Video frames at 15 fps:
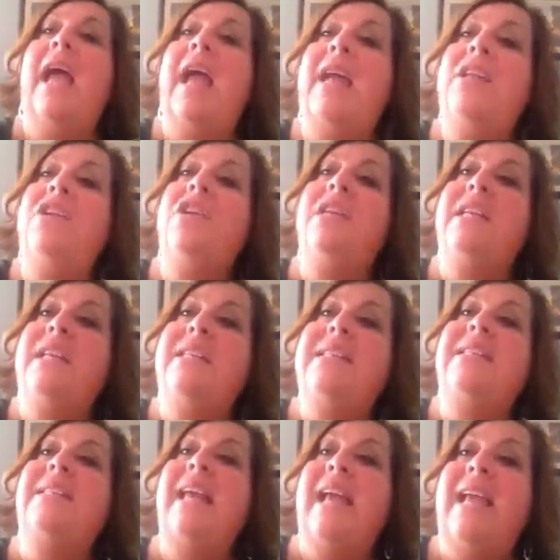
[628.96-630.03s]
and you need to
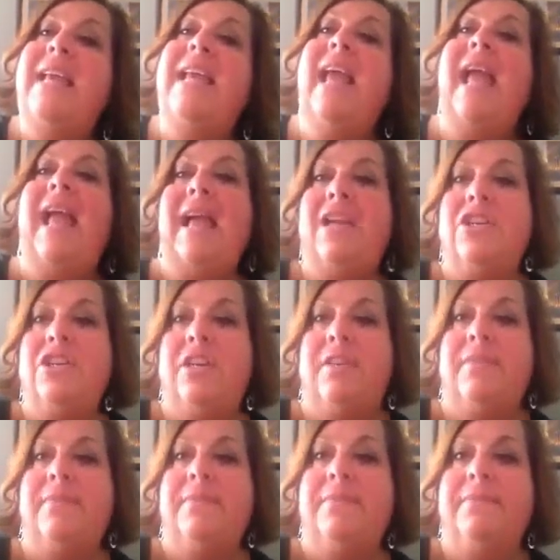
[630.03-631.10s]
take
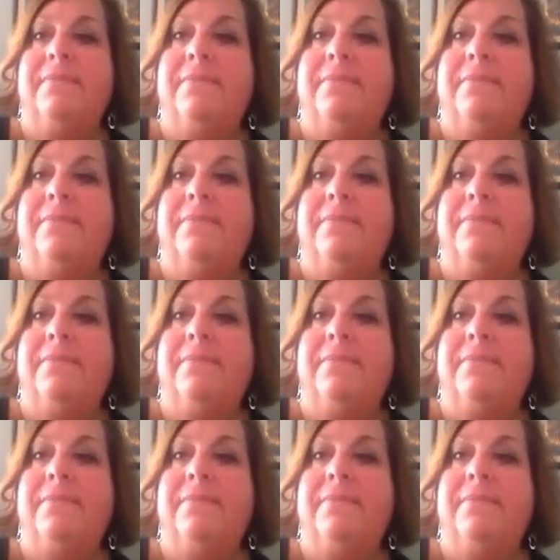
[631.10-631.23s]
action.